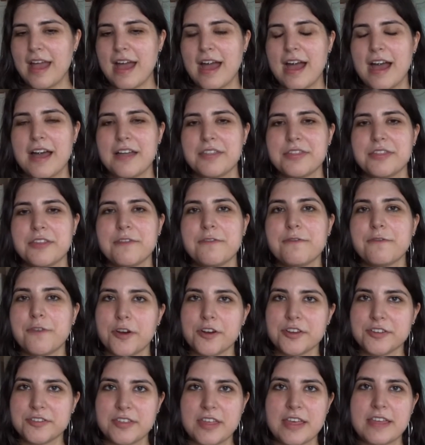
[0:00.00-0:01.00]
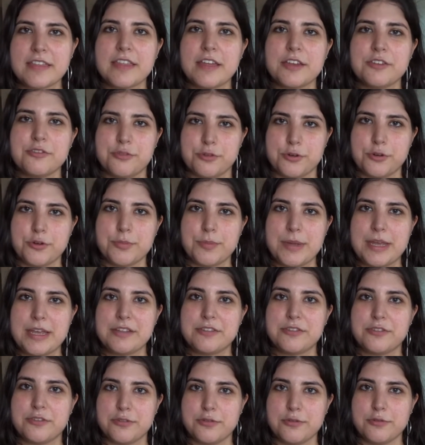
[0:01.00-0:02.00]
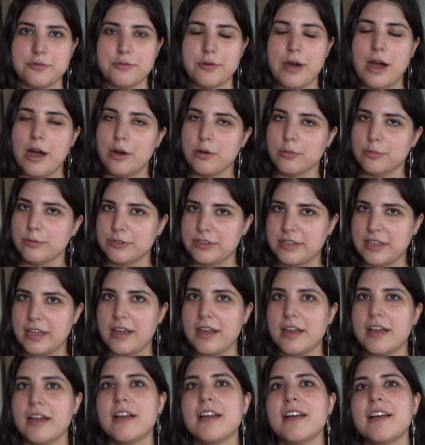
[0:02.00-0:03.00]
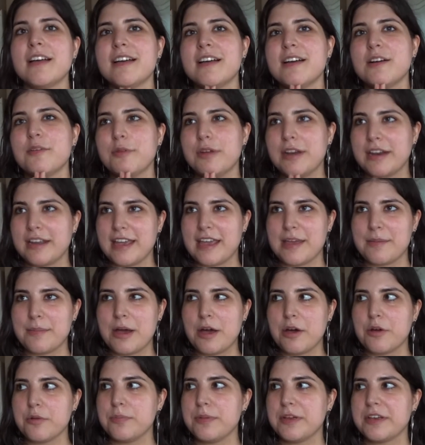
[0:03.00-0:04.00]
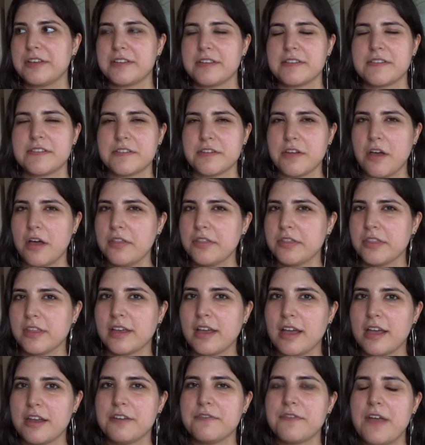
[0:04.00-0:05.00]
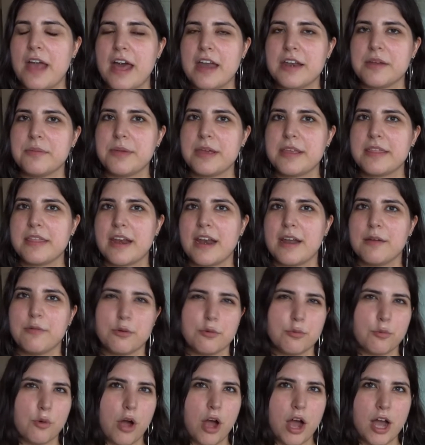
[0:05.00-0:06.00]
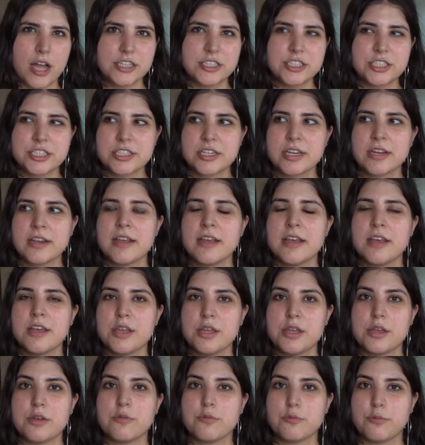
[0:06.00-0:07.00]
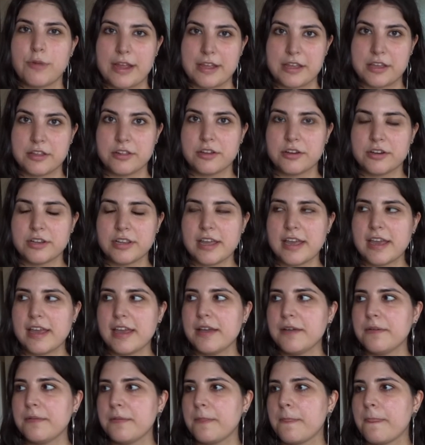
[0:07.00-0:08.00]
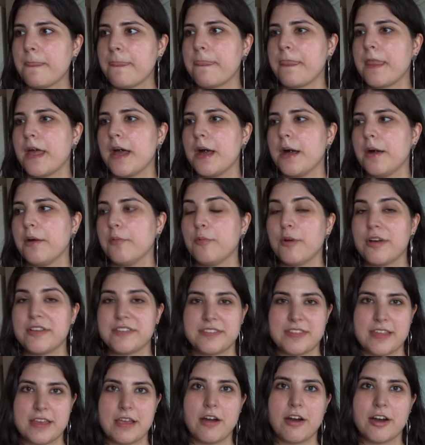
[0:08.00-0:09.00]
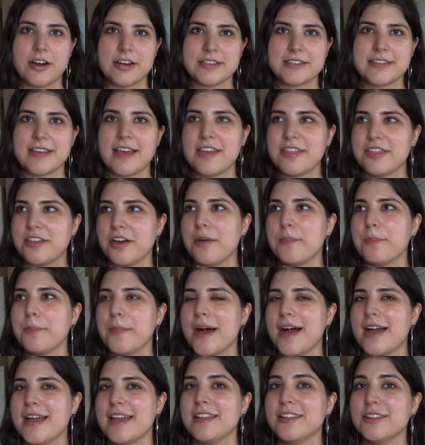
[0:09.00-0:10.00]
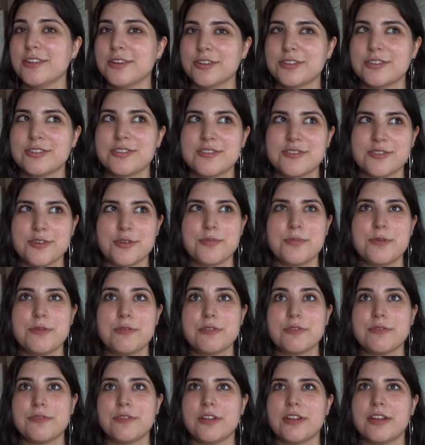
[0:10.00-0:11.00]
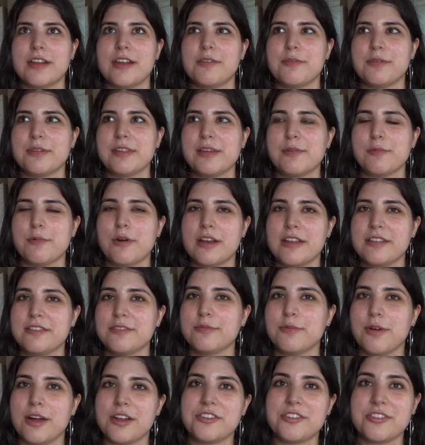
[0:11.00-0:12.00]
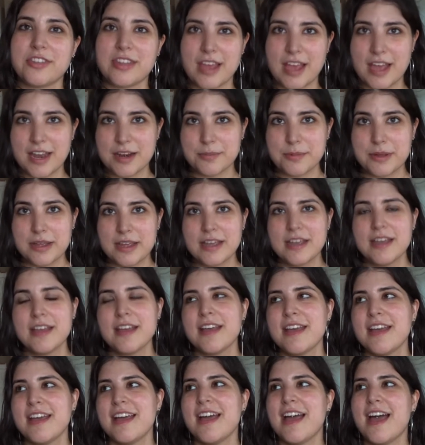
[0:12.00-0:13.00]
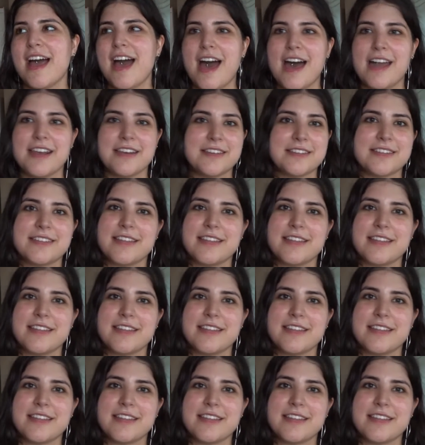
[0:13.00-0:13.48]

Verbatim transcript: Uh, the first thing that drew me to Aobuta uh, when it came out, because it's not the kind of anime that I would watch regularly, uh, was the art. I thought Mai looked so beautiful and I really wanted to watch the anime. And